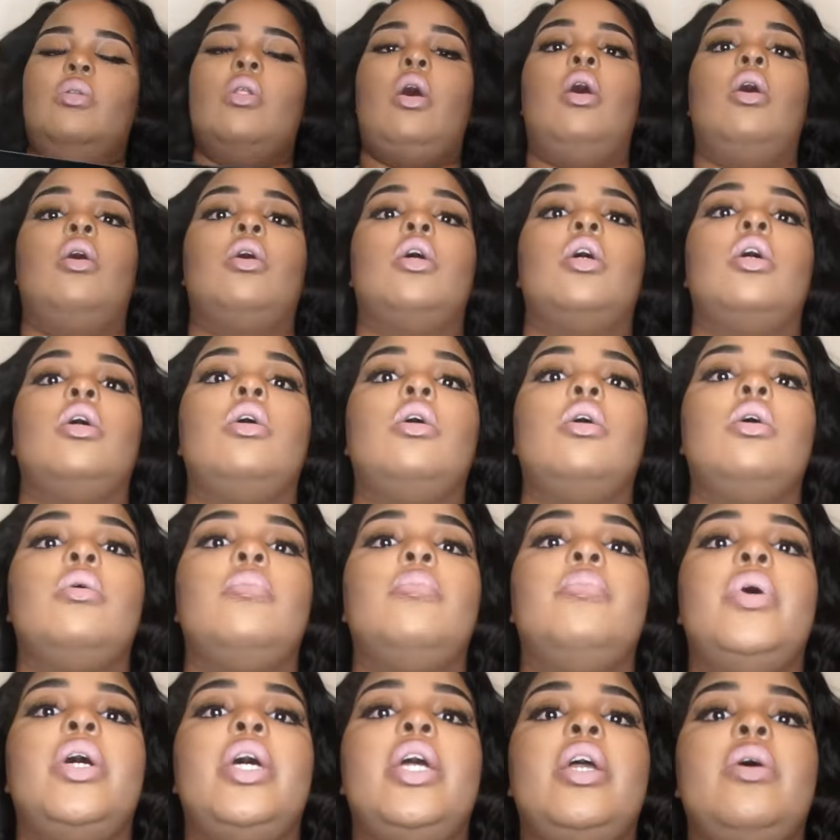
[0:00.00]
longer,
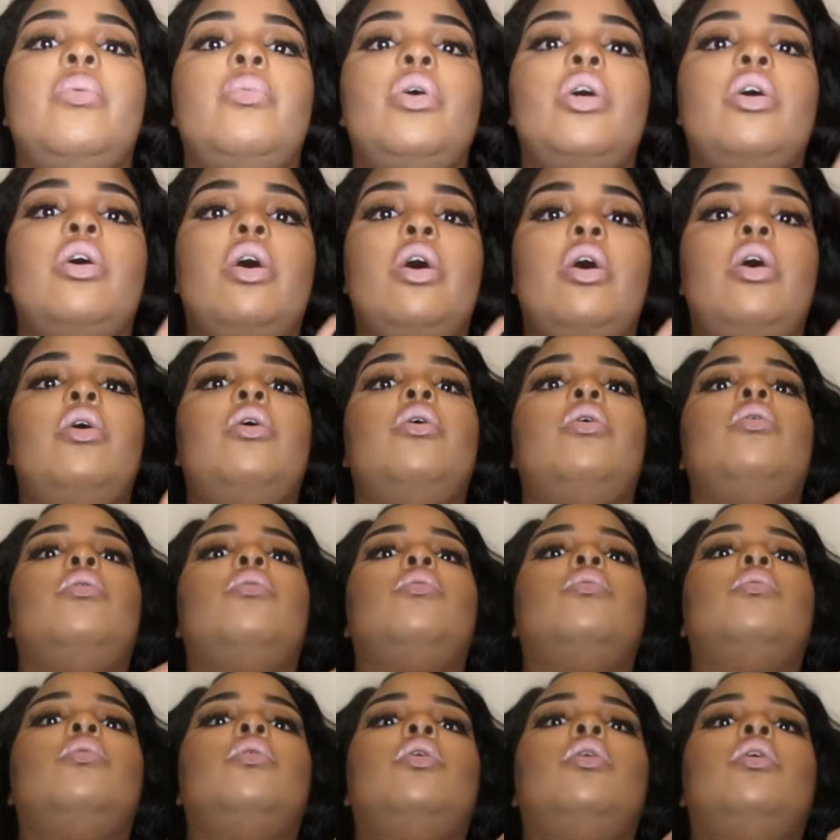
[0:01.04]
but it will
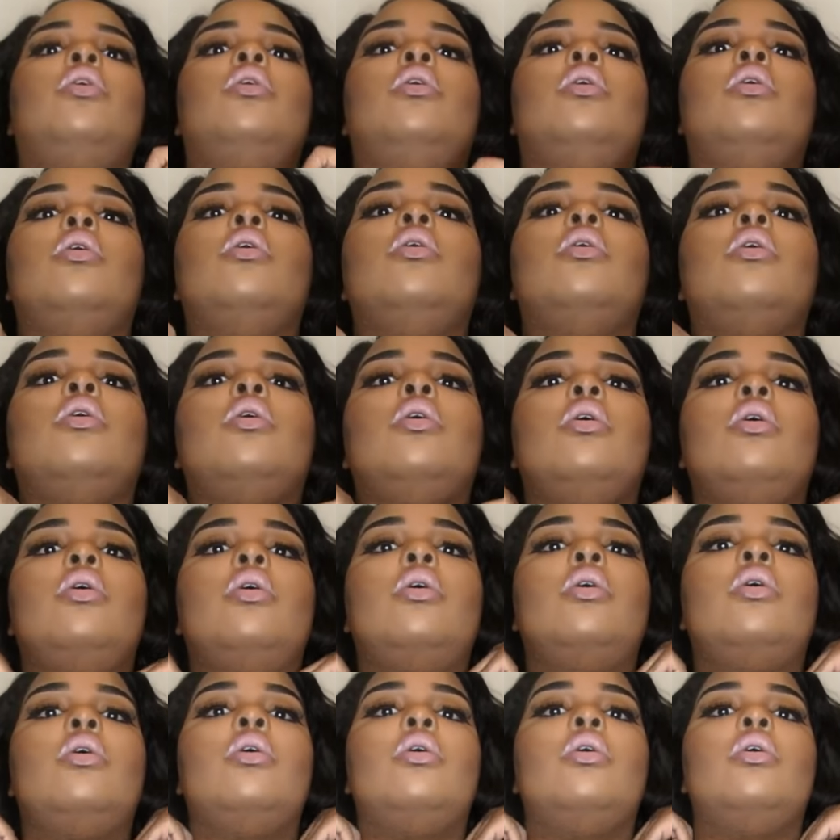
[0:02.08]
go
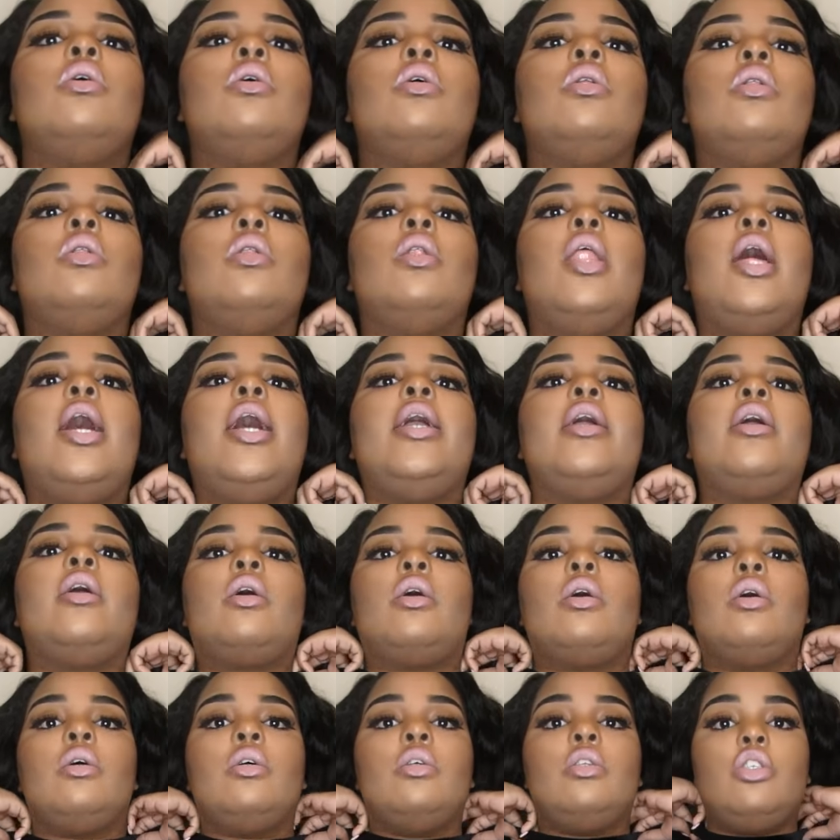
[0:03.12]

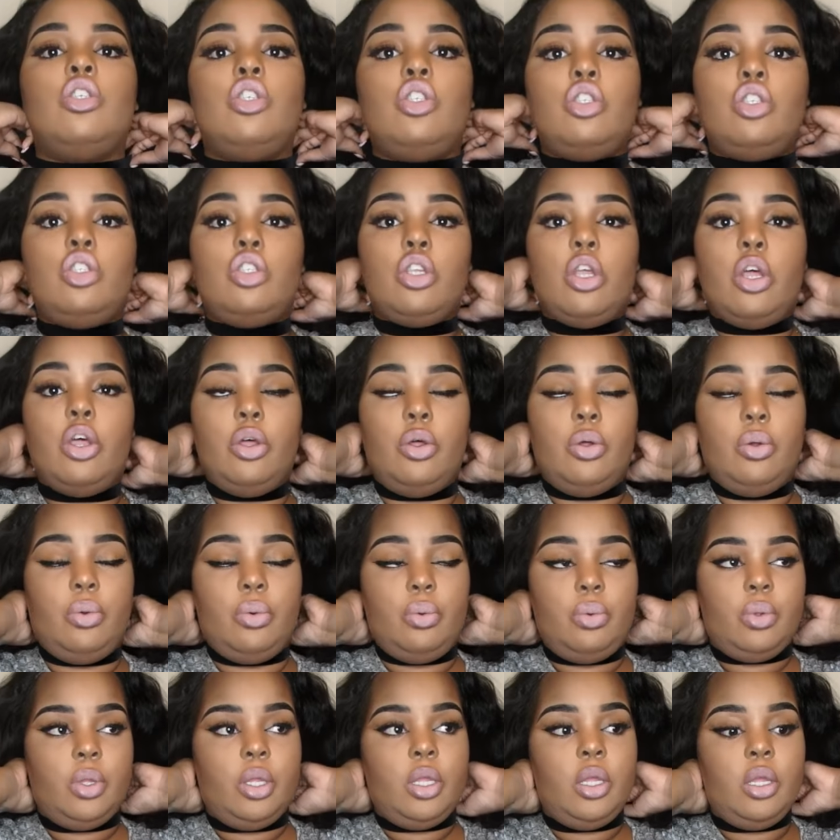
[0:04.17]
like
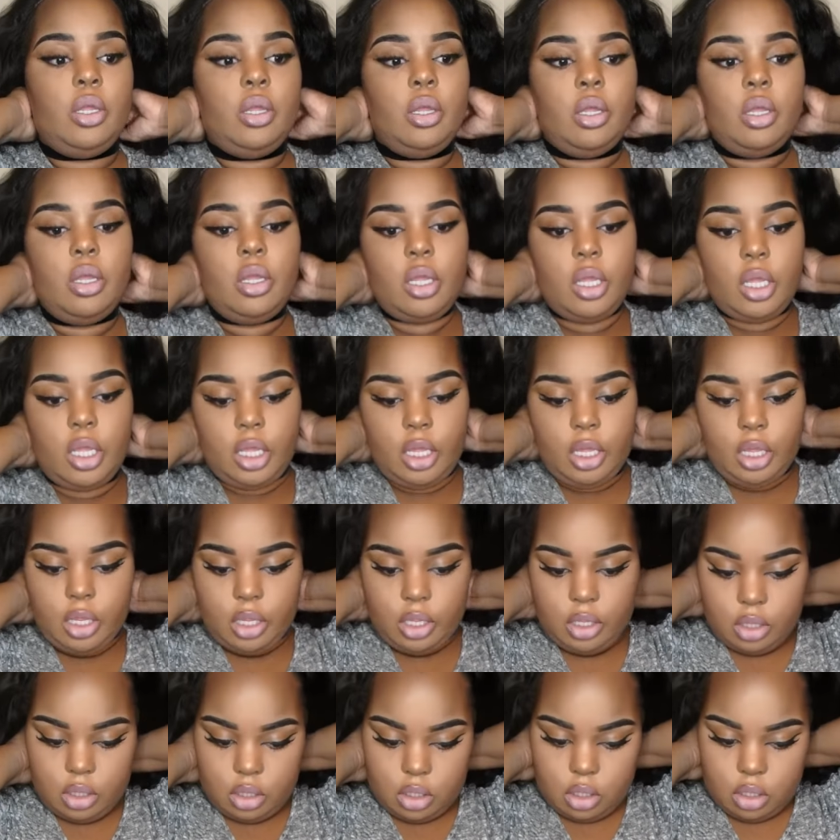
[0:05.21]
so,
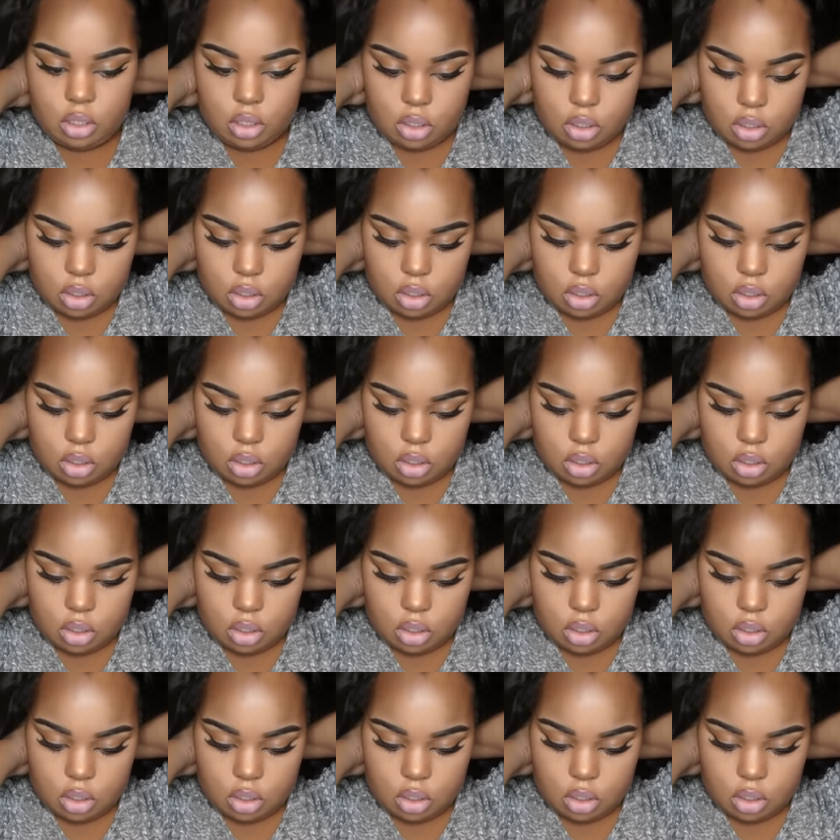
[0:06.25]
and